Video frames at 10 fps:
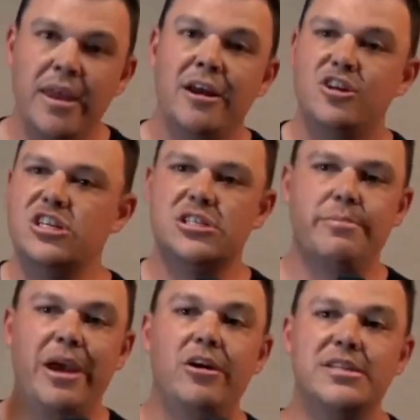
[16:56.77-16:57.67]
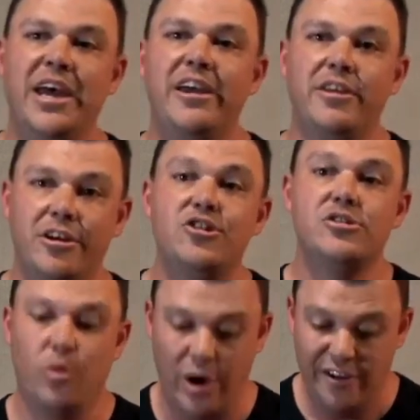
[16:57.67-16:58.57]
Jesus may not take the issues
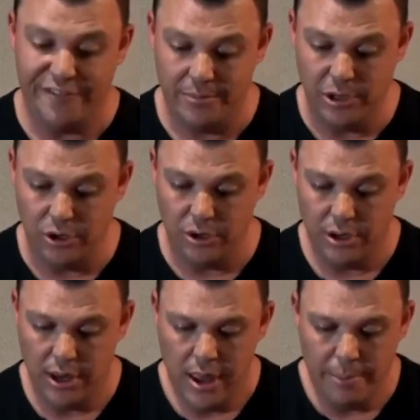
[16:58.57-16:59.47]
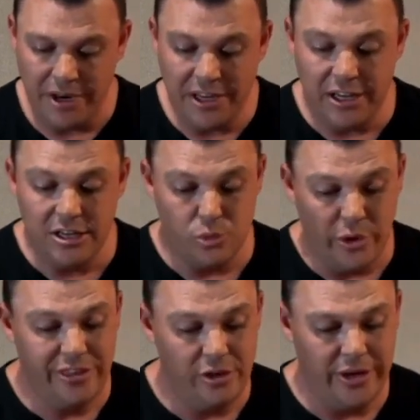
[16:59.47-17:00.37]
away from you, but he is
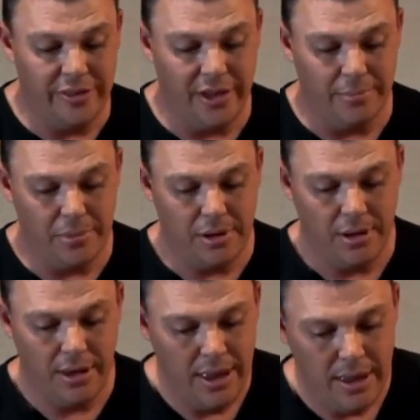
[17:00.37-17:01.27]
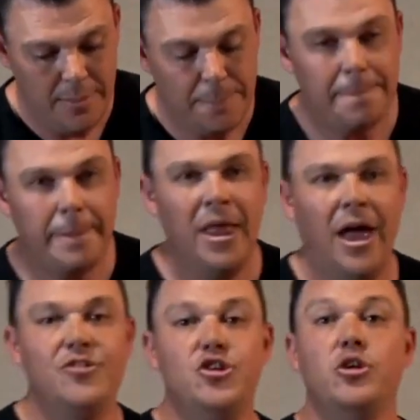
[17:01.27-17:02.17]
with you in them.
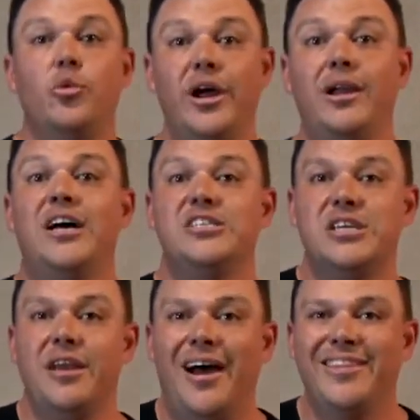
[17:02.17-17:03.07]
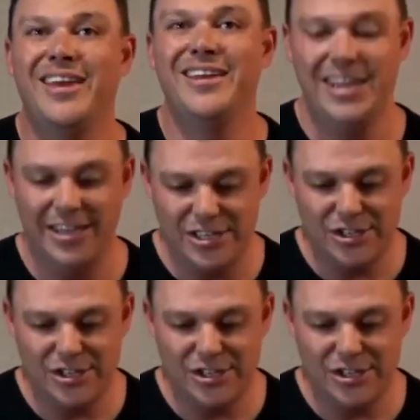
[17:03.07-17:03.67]
And do you realize tonight that he is